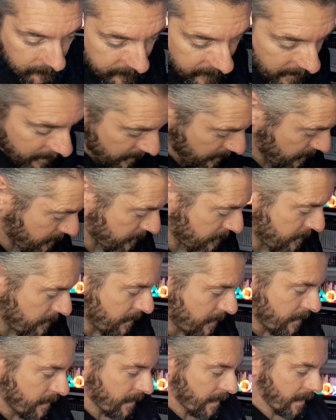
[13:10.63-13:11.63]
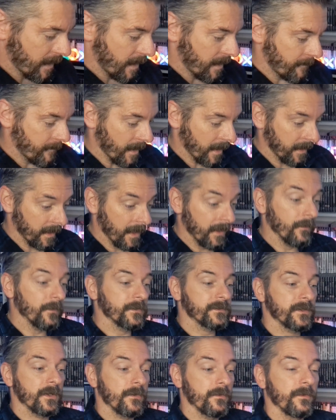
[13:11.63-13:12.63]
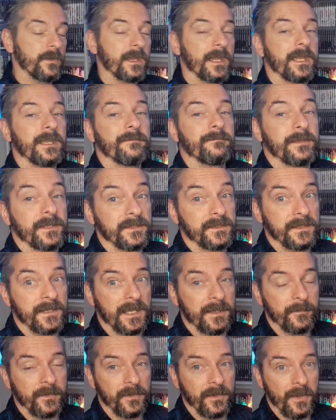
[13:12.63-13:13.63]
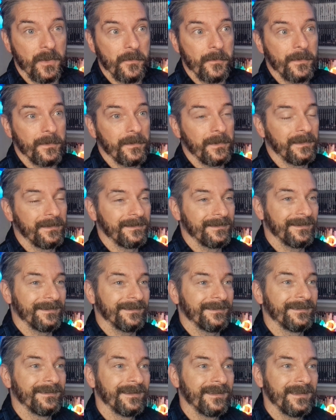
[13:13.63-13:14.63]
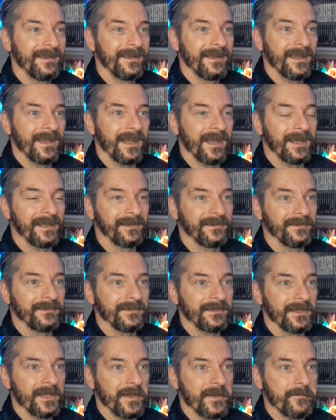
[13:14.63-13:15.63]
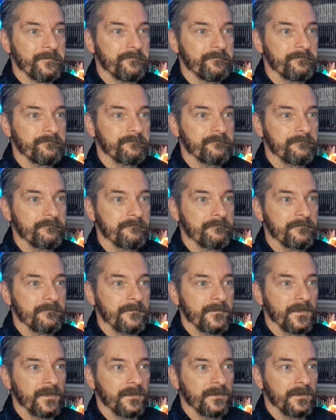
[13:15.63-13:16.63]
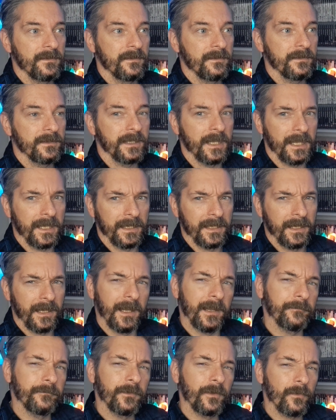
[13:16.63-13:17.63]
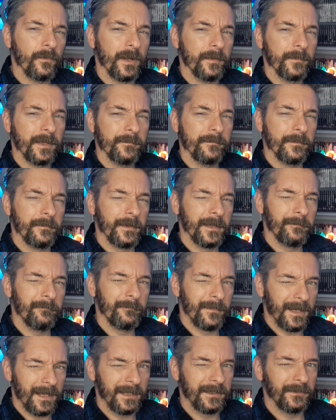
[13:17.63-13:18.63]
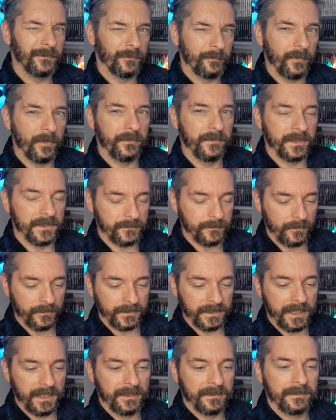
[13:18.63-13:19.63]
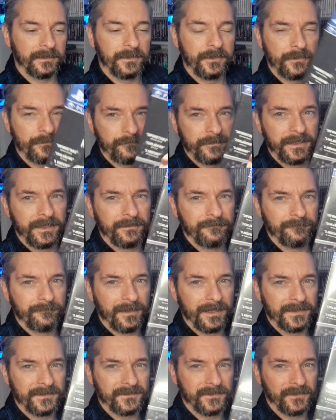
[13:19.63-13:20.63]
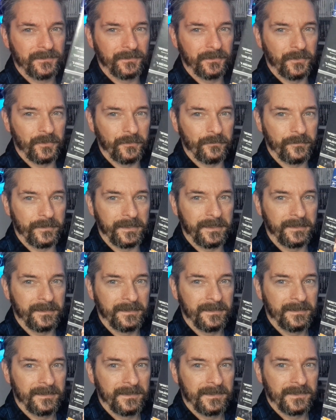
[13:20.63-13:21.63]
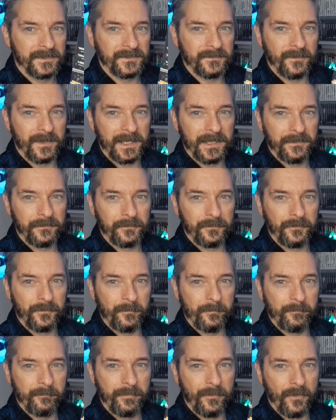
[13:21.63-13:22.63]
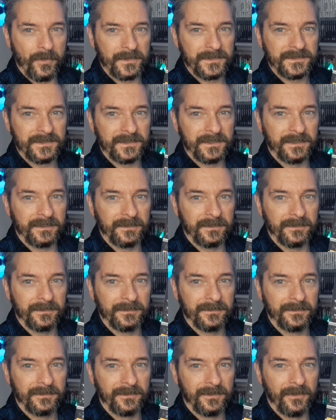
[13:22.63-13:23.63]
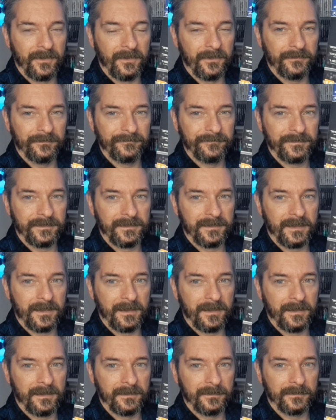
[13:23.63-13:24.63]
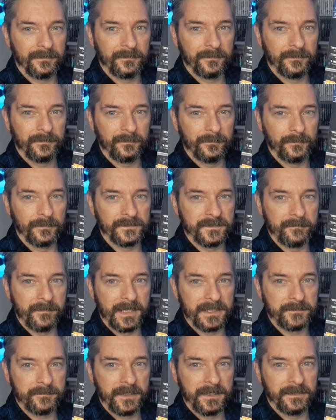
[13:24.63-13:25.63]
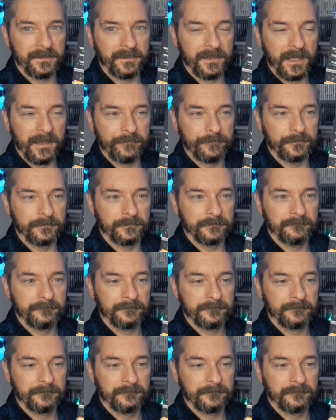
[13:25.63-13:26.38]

VR. And I also gave this game a go. And yeah, I've not quite made my mind up on this one yet. Creed Rise to Glory. So I thought boxing on VR was a match made in heaven.